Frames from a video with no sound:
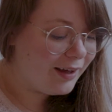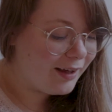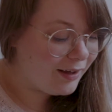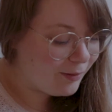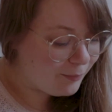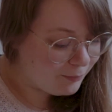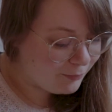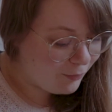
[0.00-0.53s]

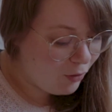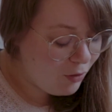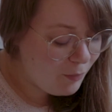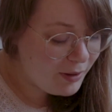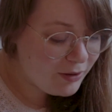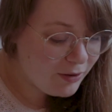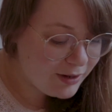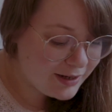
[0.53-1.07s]
Oh
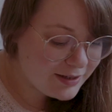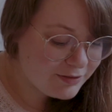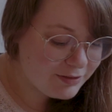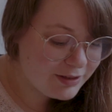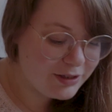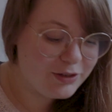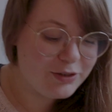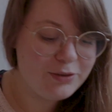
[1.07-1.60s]
my God, it has a
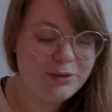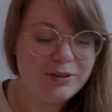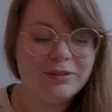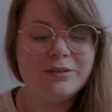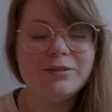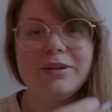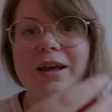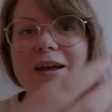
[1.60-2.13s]
really cute
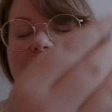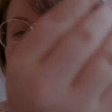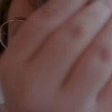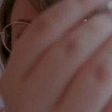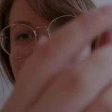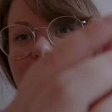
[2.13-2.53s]
little like